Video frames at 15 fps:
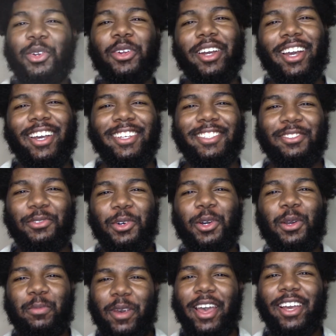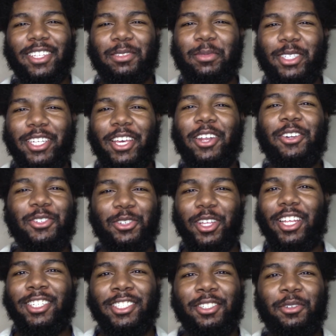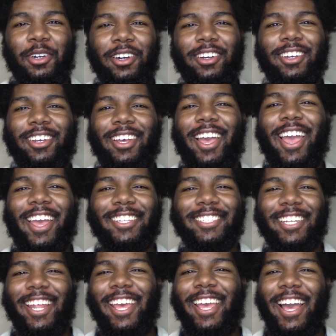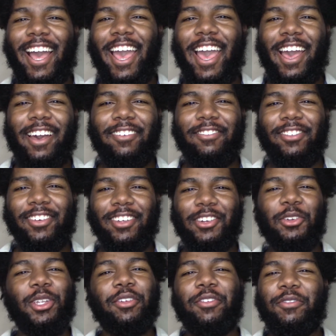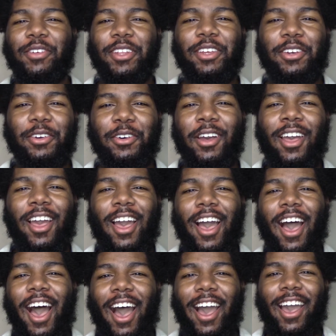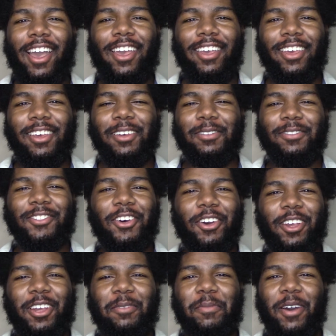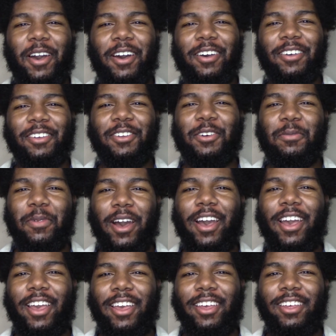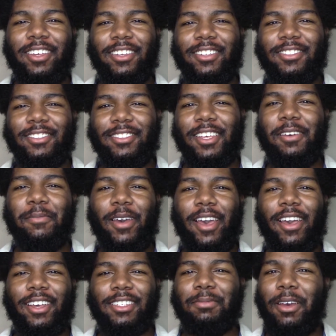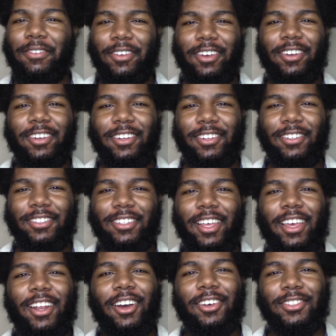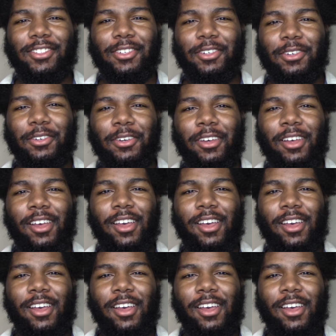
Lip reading: on, guys? Welcome back to my channel, doThatGWalk. And today I have, a different video. I am talking about, my setbacks, my failures, and also